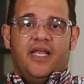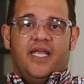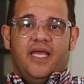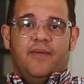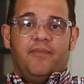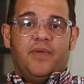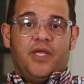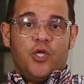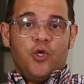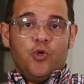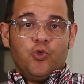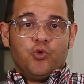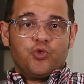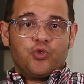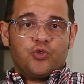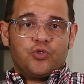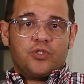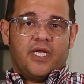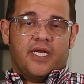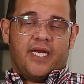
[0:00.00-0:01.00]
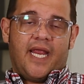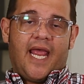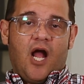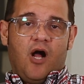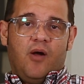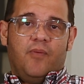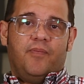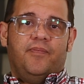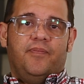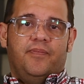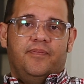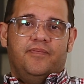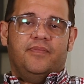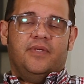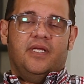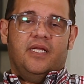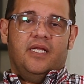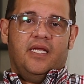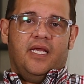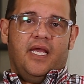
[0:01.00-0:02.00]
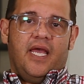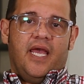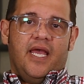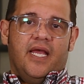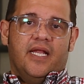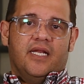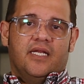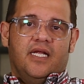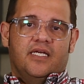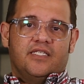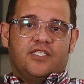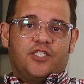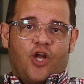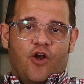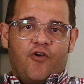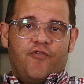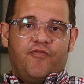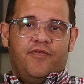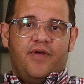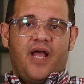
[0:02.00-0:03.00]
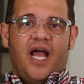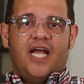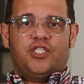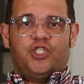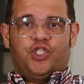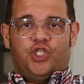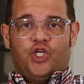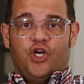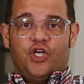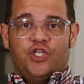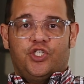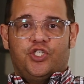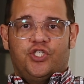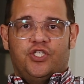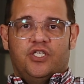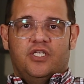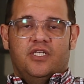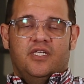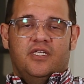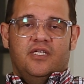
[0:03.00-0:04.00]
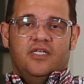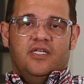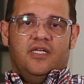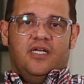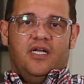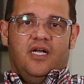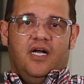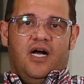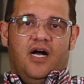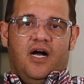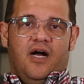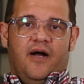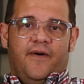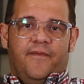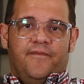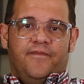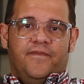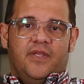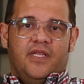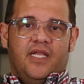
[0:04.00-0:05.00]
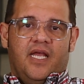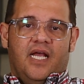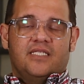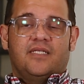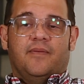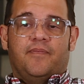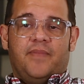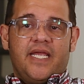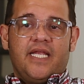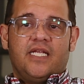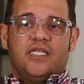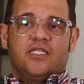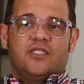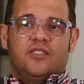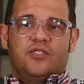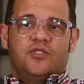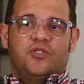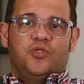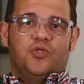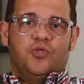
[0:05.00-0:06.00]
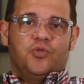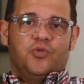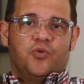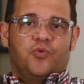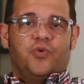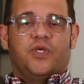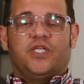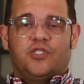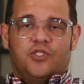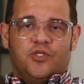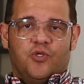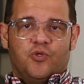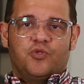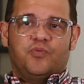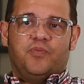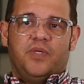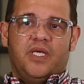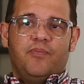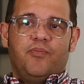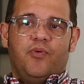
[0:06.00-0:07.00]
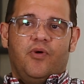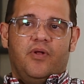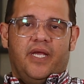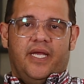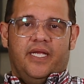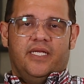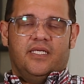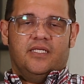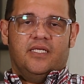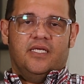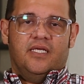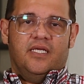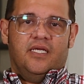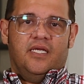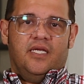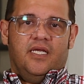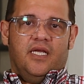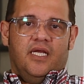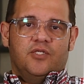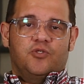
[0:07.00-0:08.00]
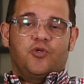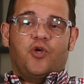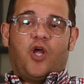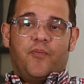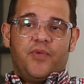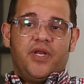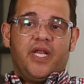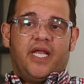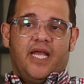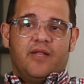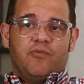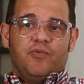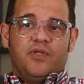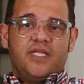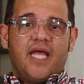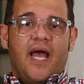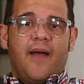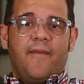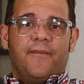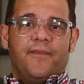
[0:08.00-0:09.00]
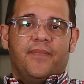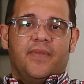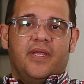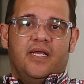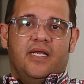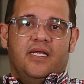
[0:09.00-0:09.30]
can be used in help and serve at church as a mean to reach those people and to communicate with them,